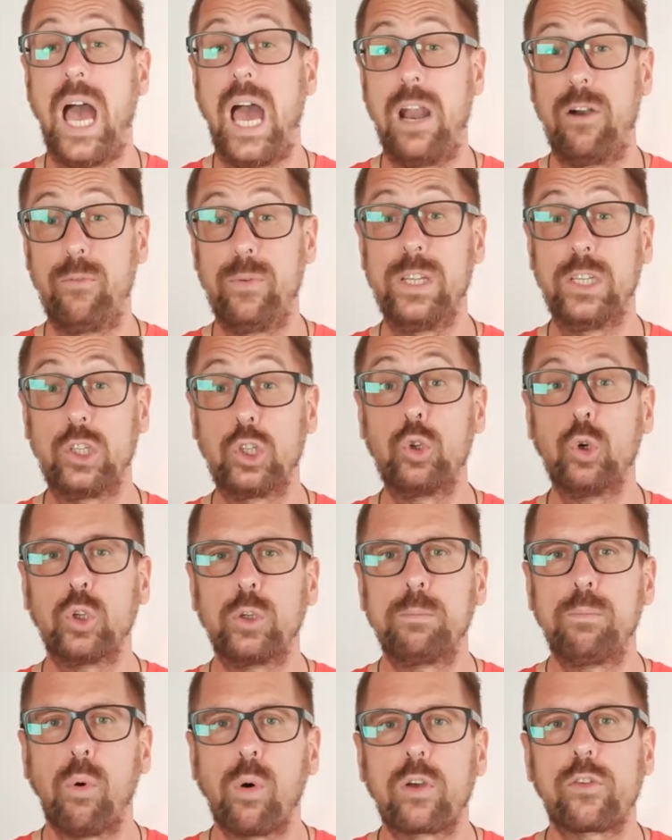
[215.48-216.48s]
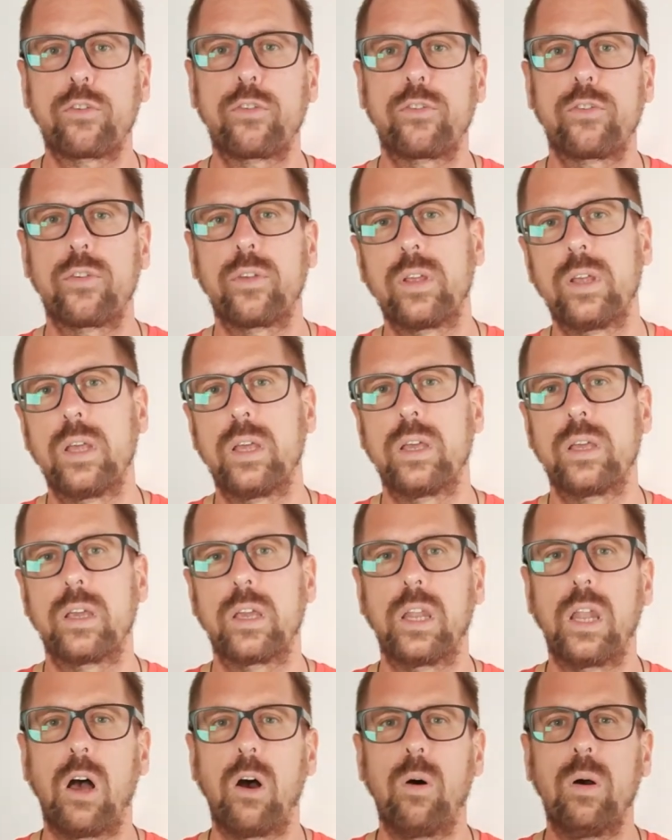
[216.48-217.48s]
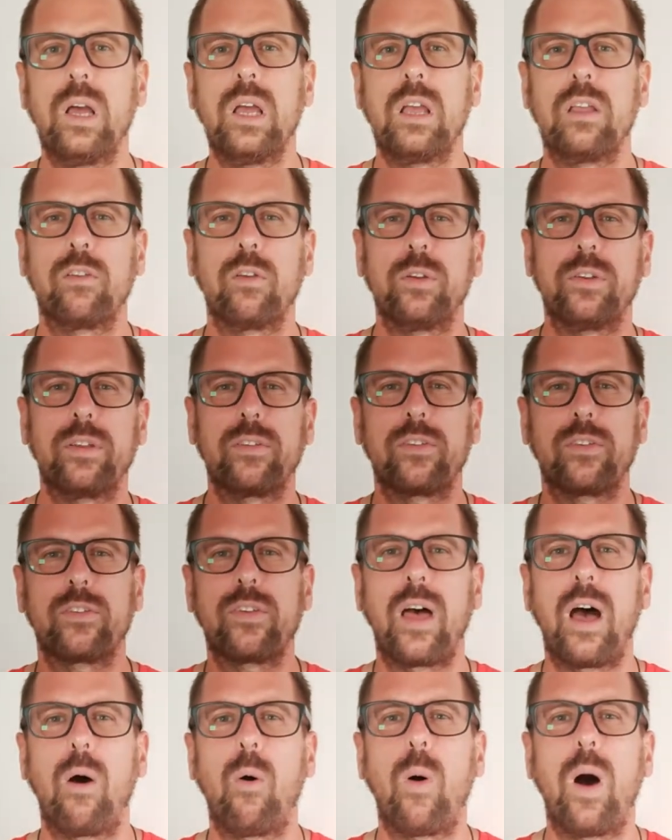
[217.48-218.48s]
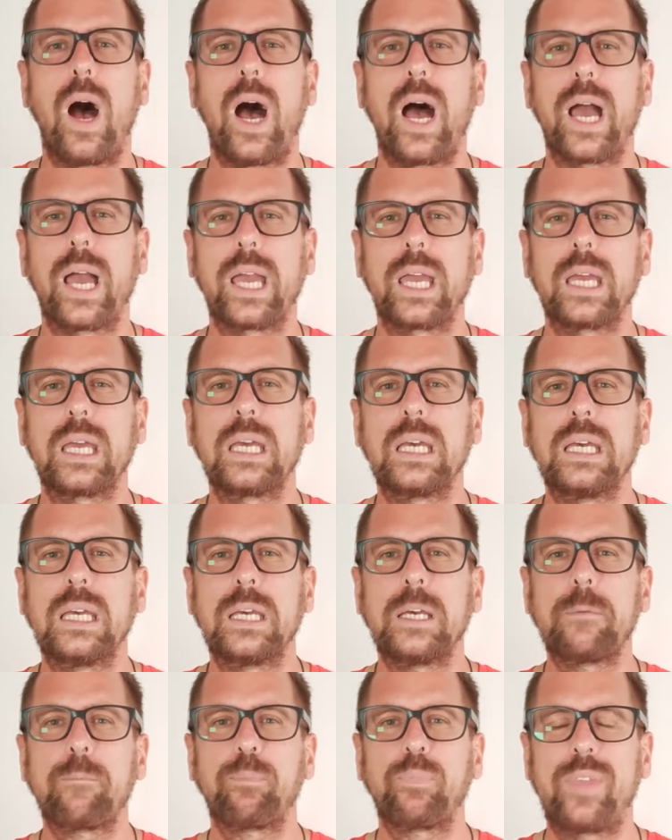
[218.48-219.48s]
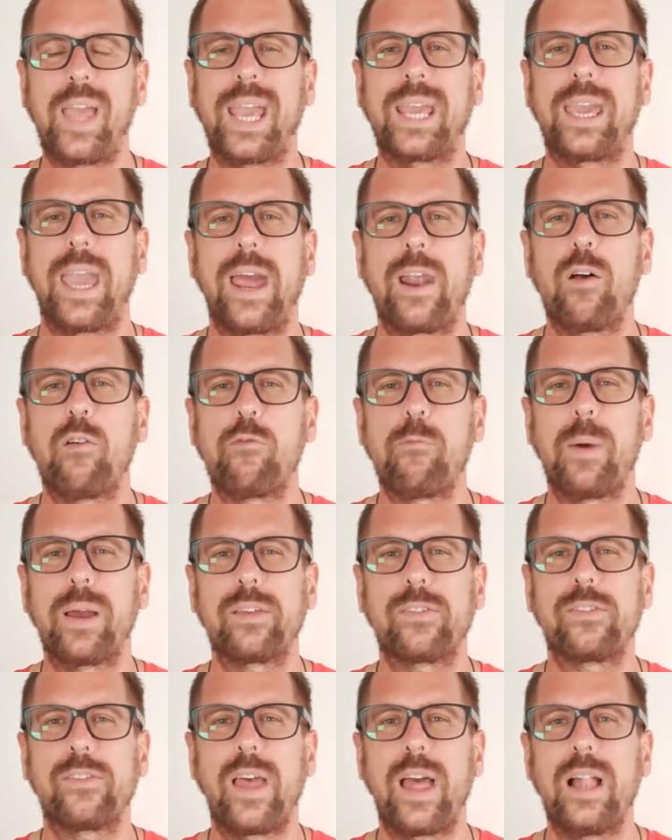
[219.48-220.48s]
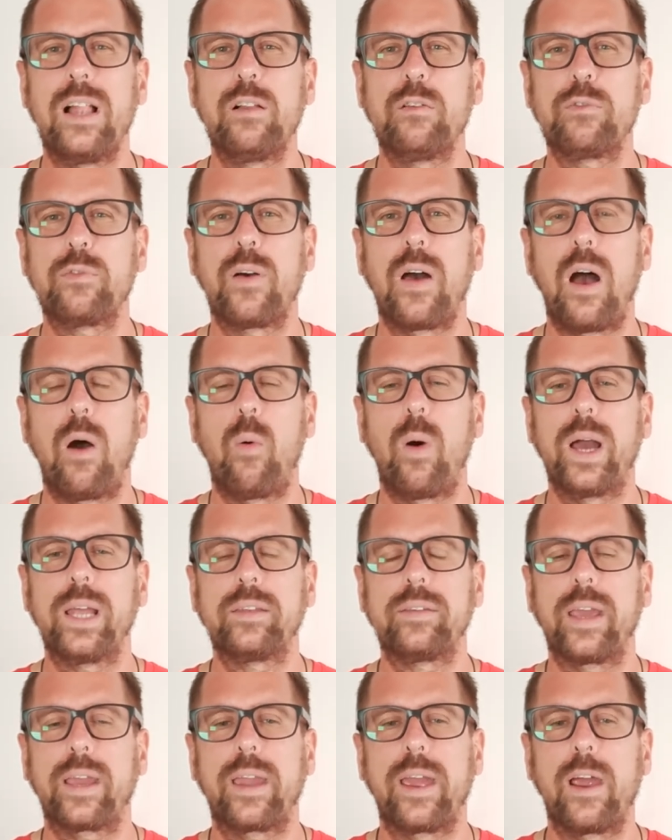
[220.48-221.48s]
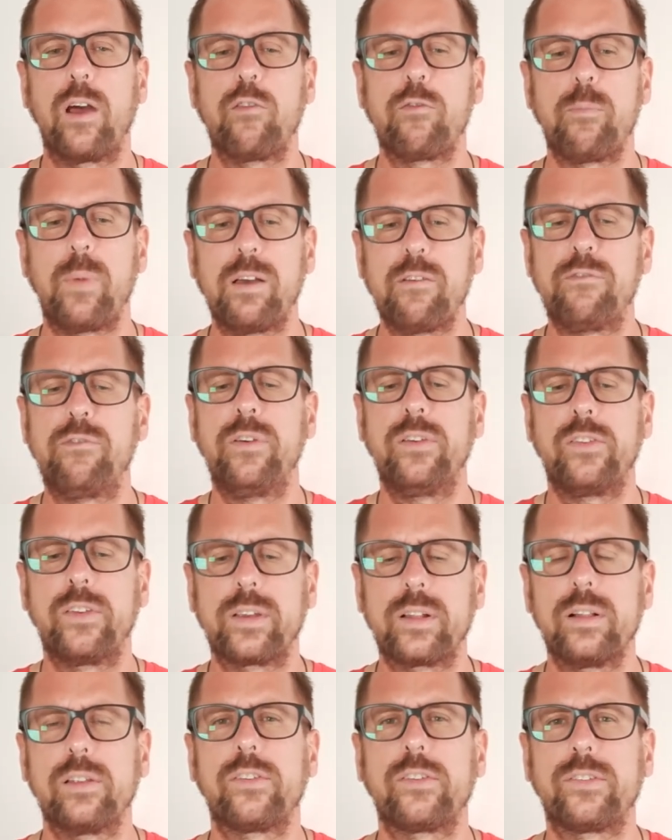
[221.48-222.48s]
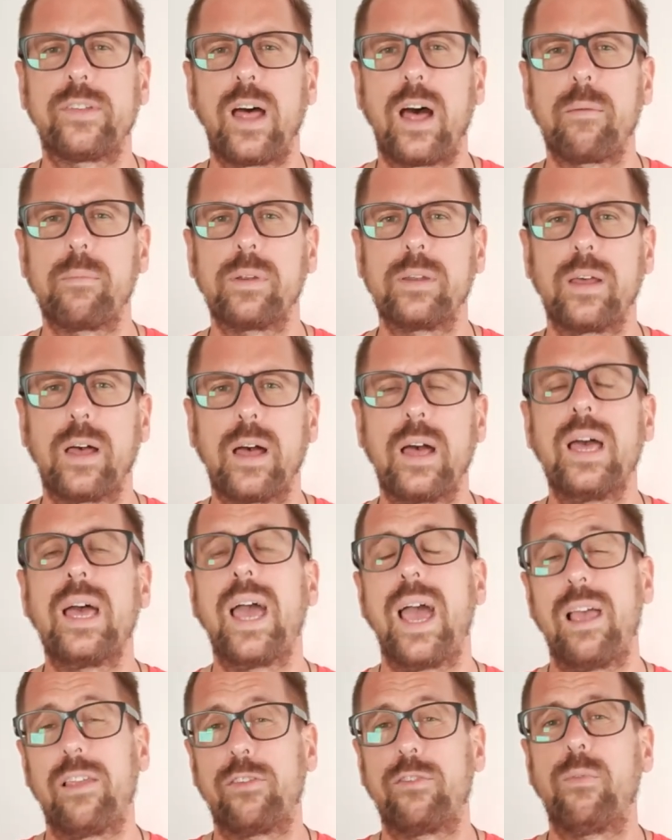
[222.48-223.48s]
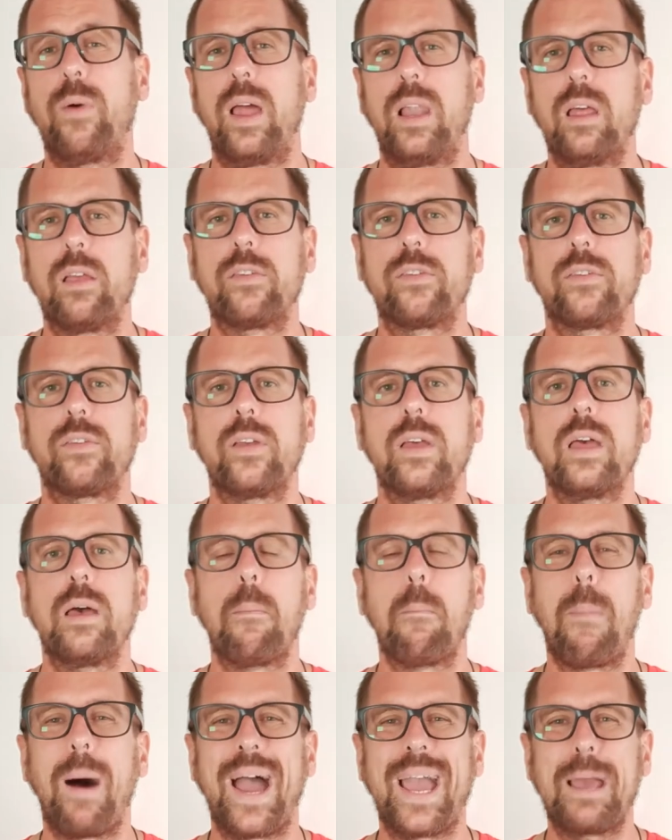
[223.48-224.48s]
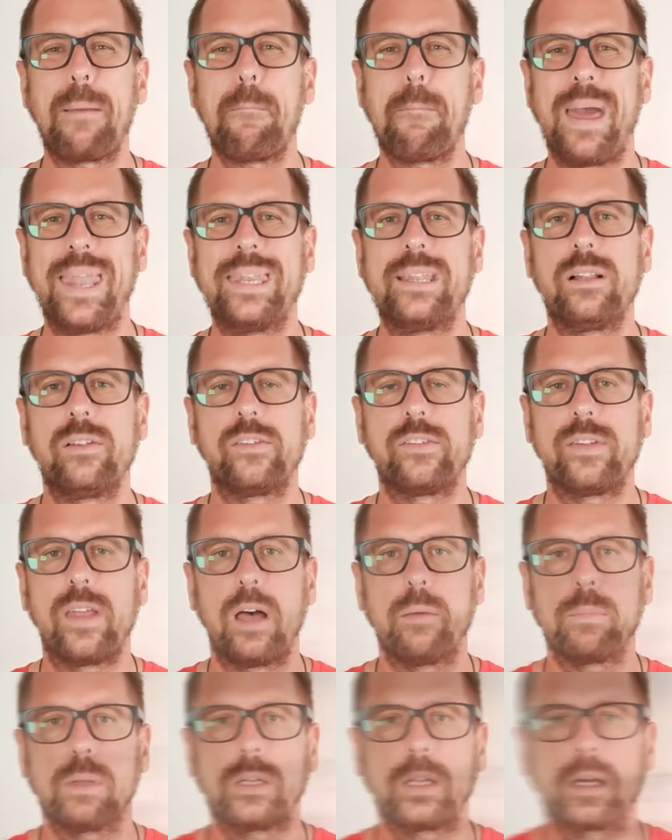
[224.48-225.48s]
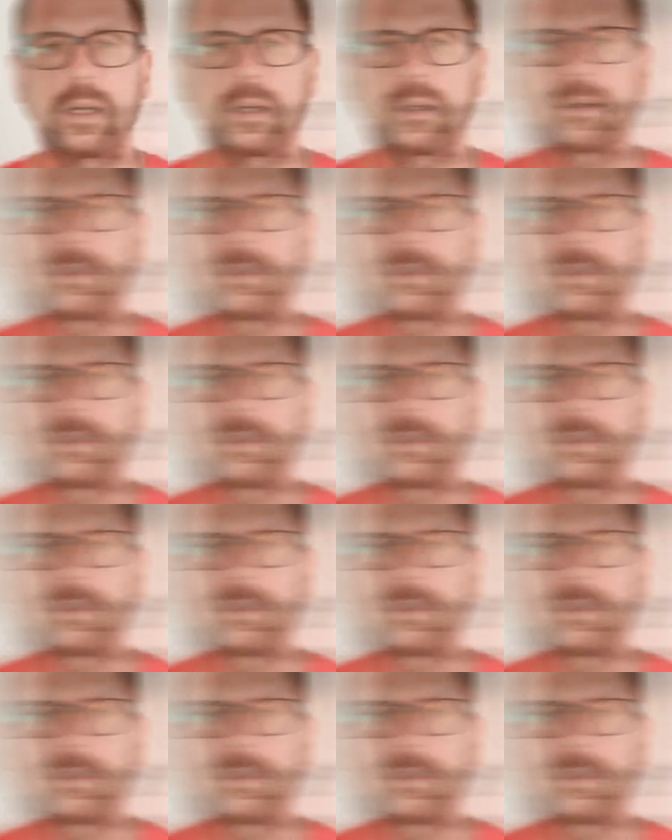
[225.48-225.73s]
I read good books, you know. So this is how I take care of myself, how I take care of my physical stamina as well as my mental stamina.